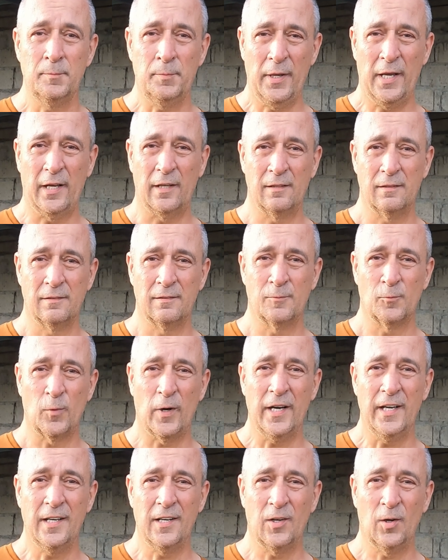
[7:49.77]
But
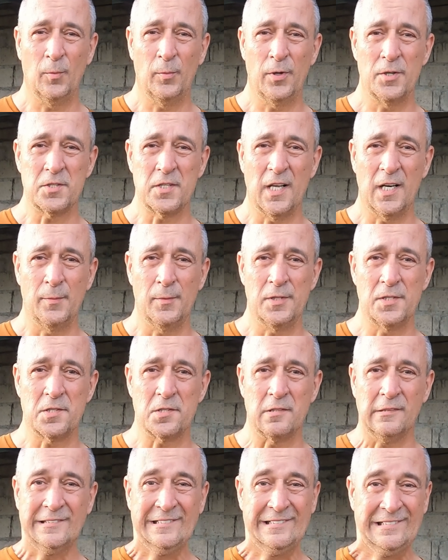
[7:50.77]
weighing compost
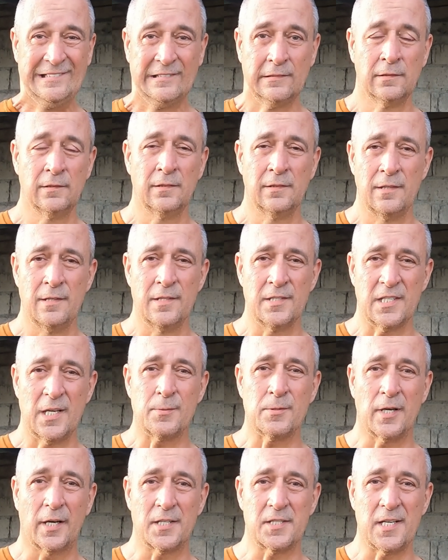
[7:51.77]
elements
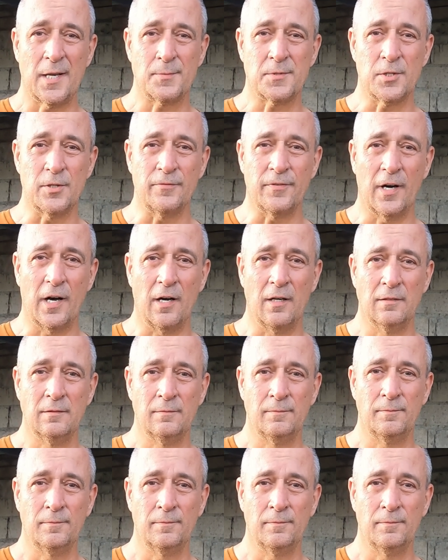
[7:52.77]
seems like a step too far.